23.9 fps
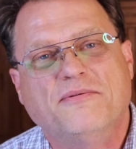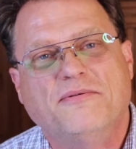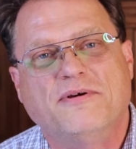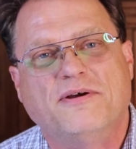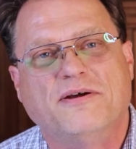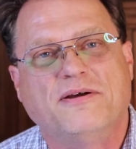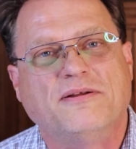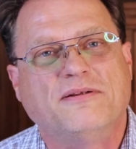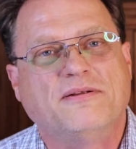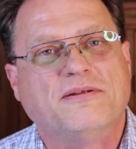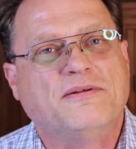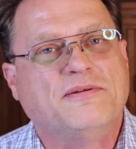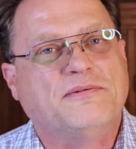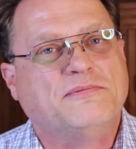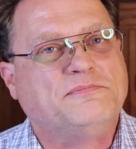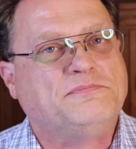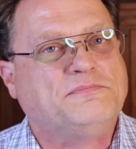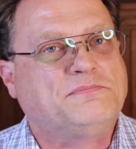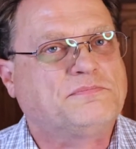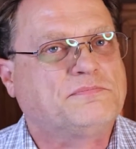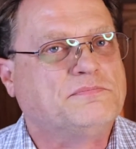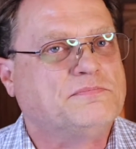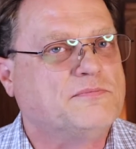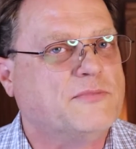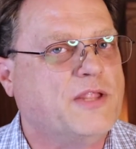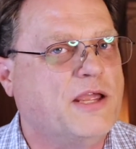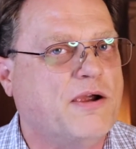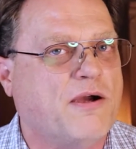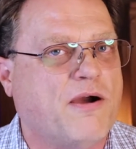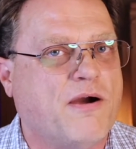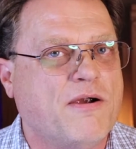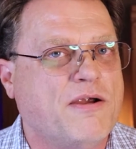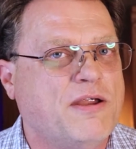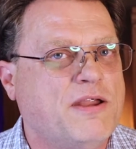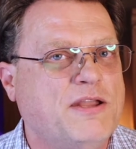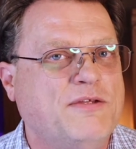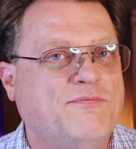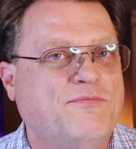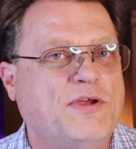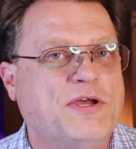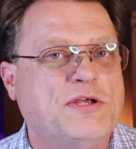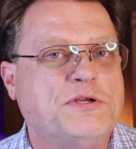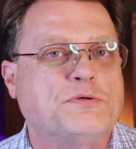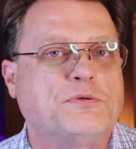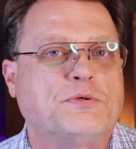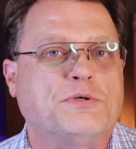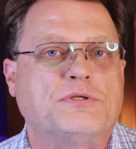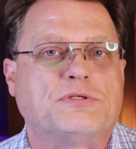Well, there are
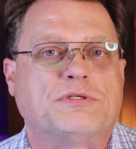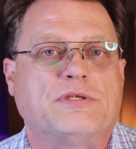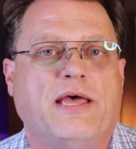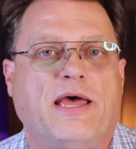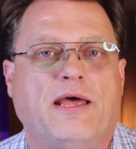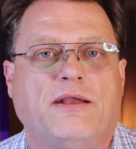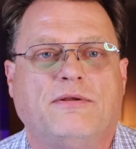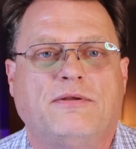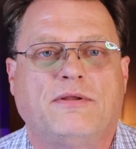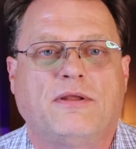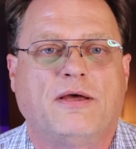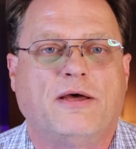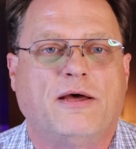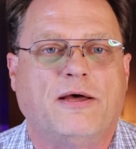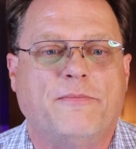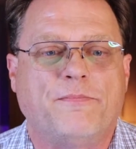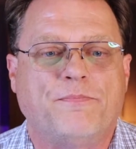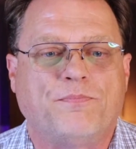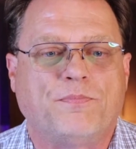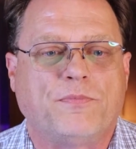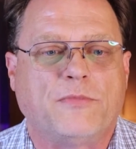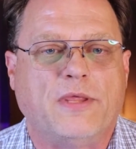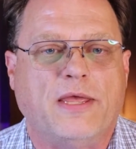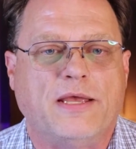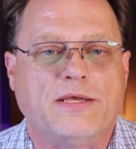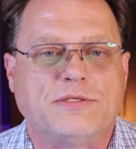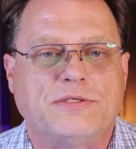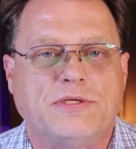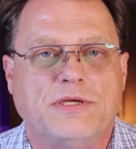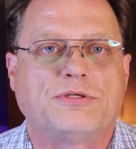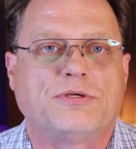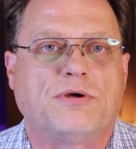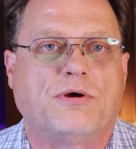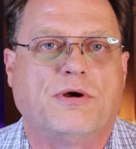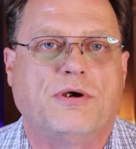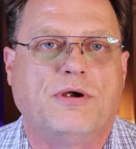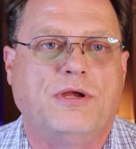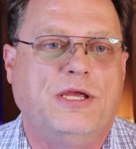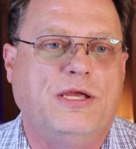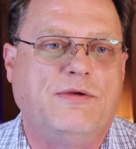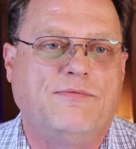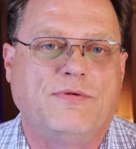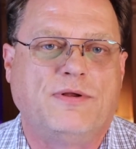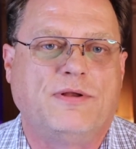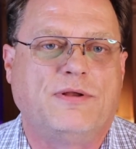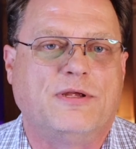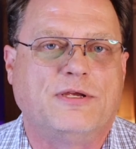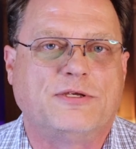individuals that, um, as engineers or
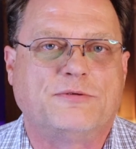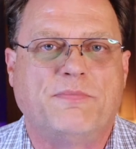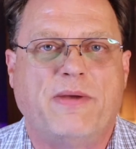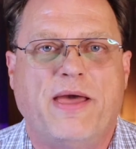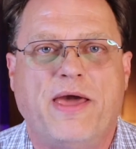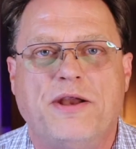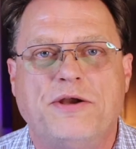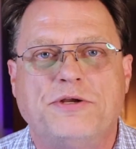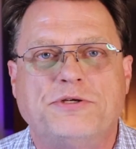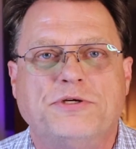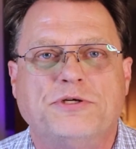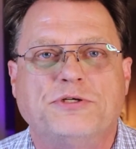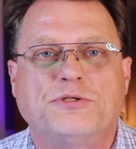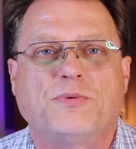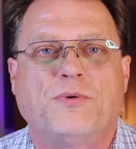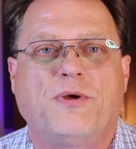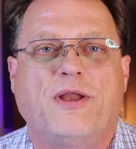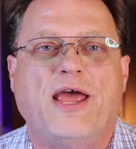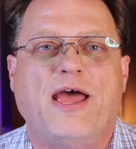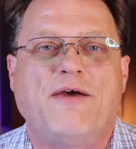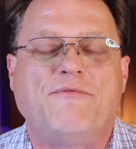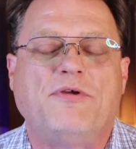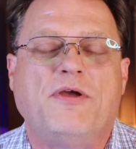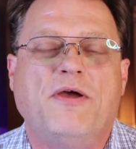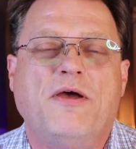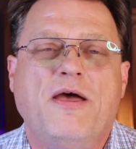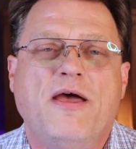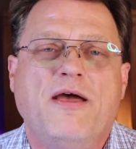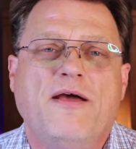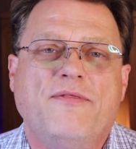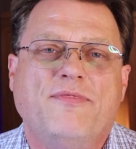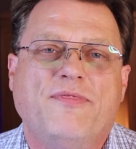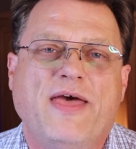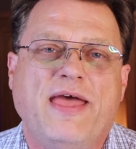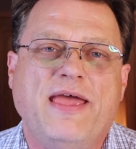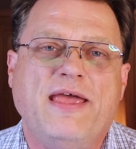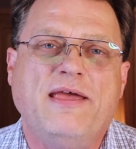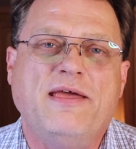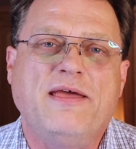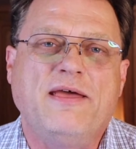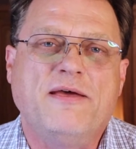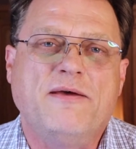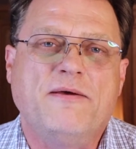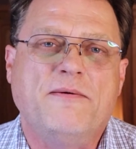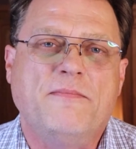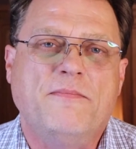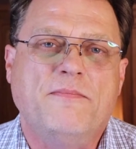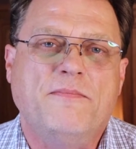even as managers, what have you, they
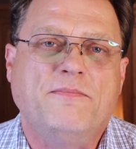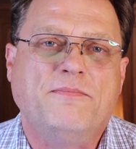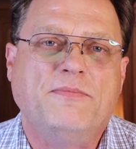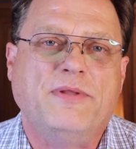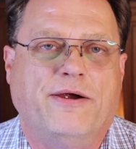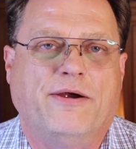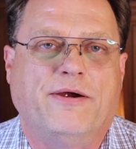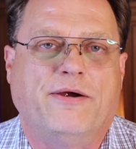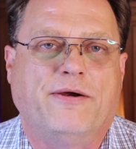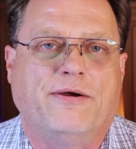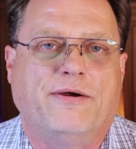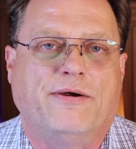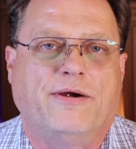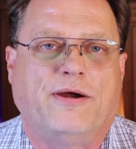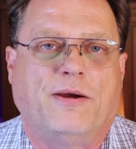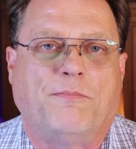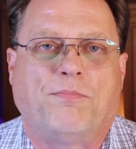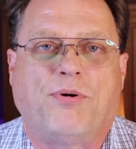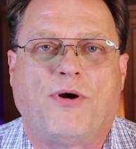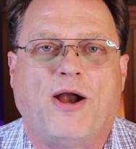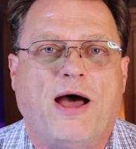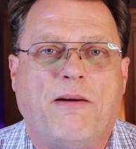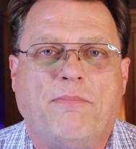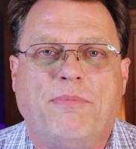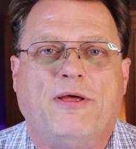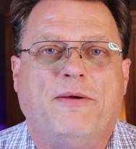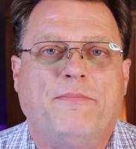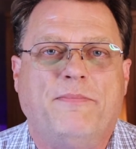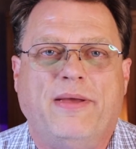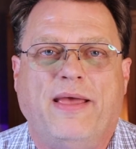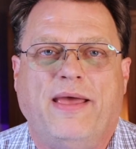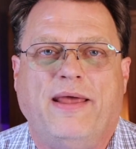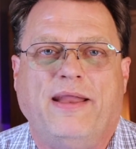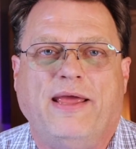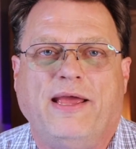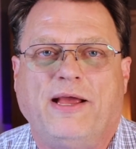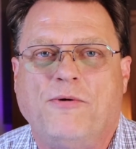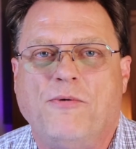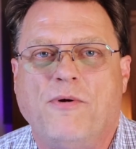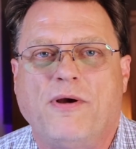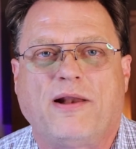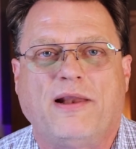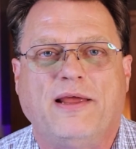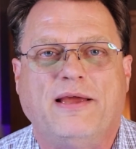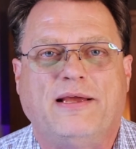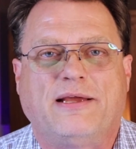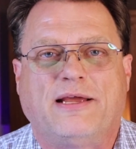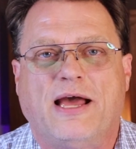They hear a problem and they
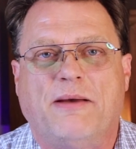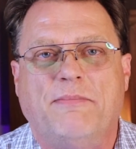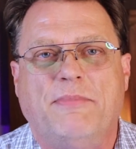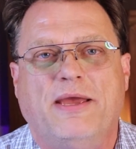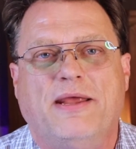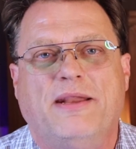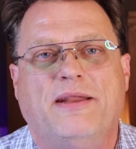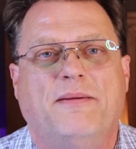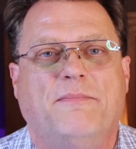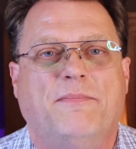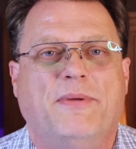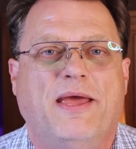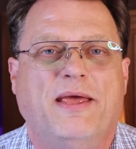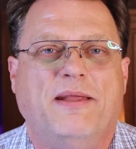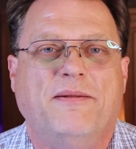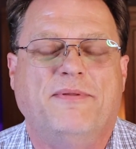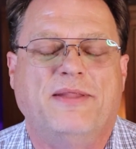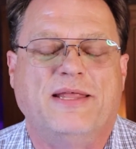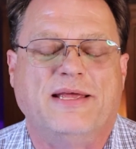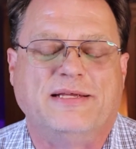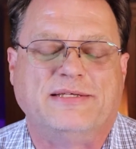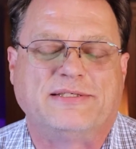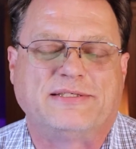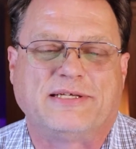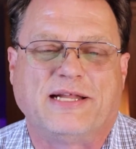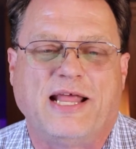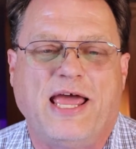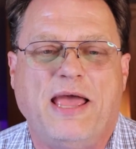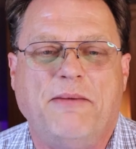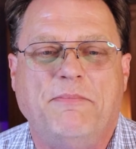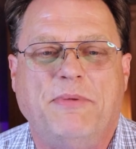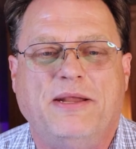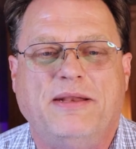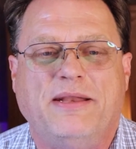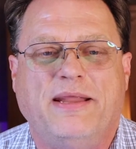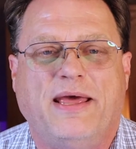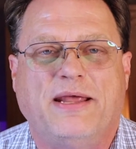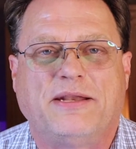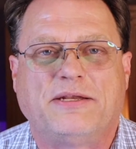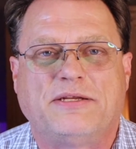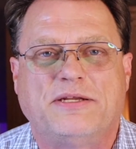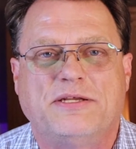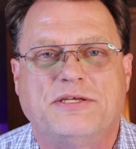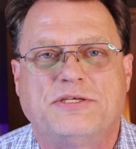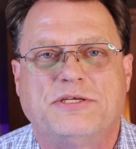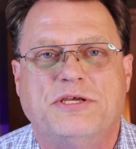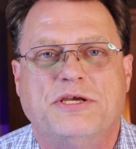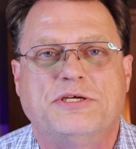quickly come in and, and they slam in
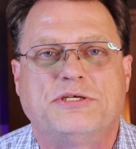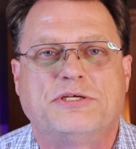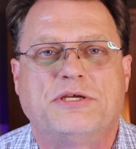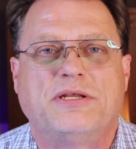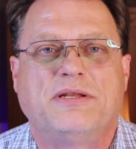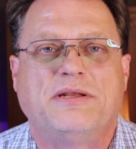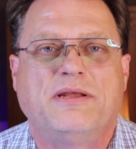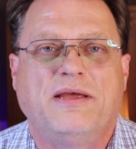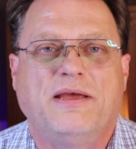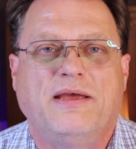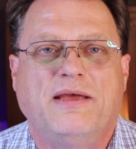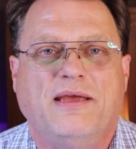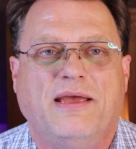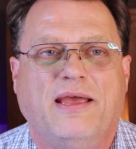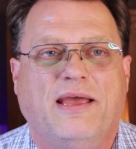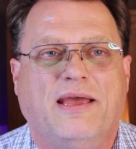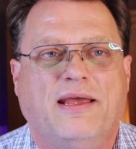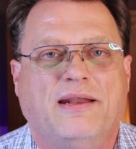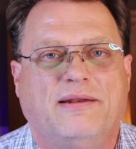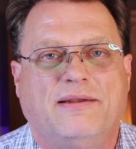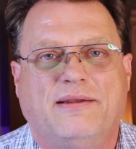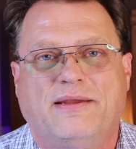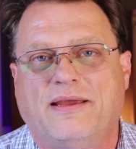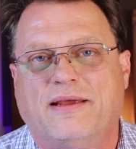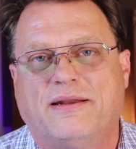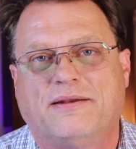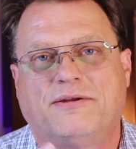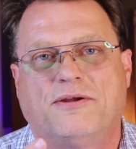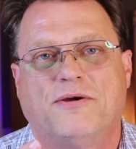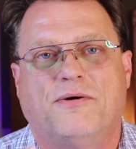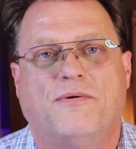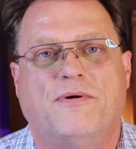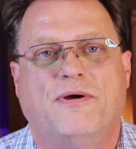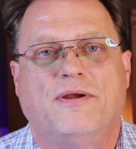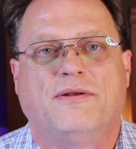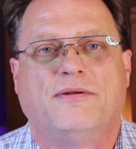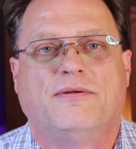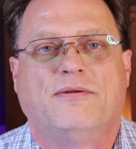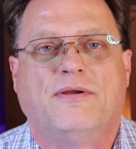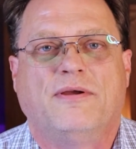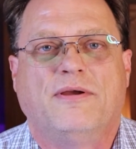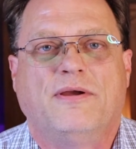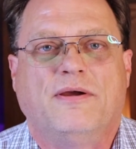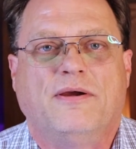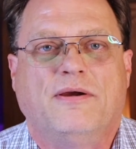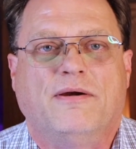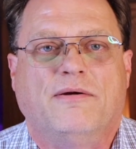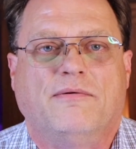that decision and get going,
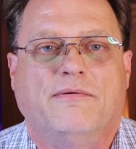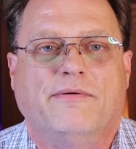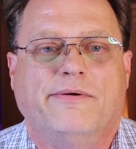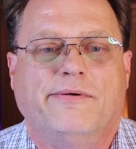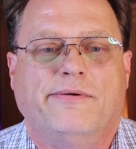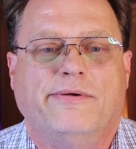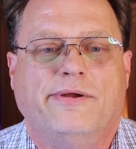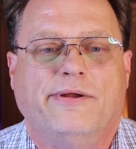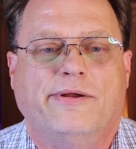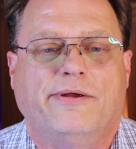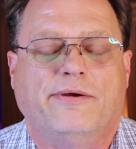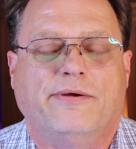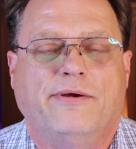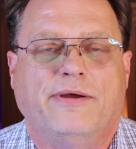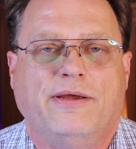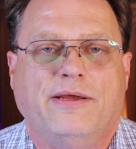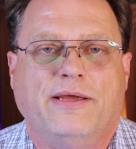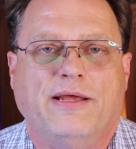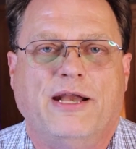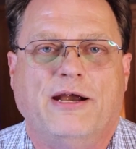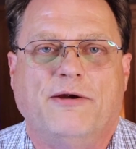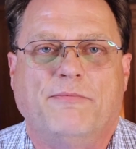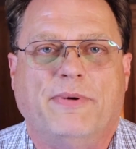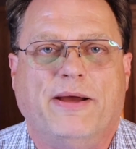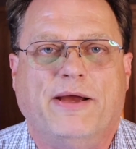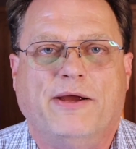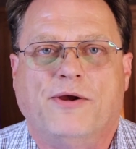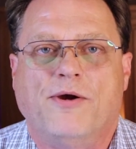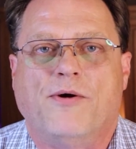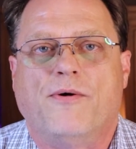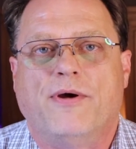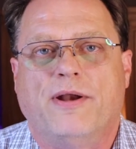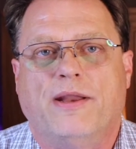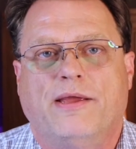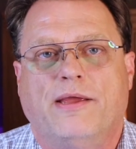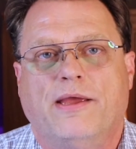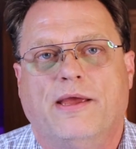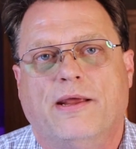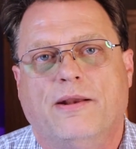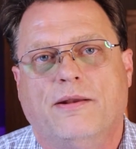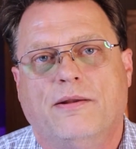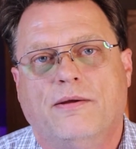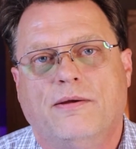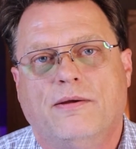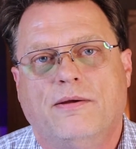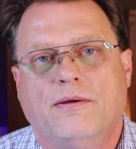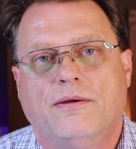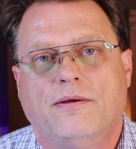you know, and get everybody going
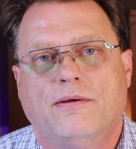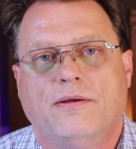again.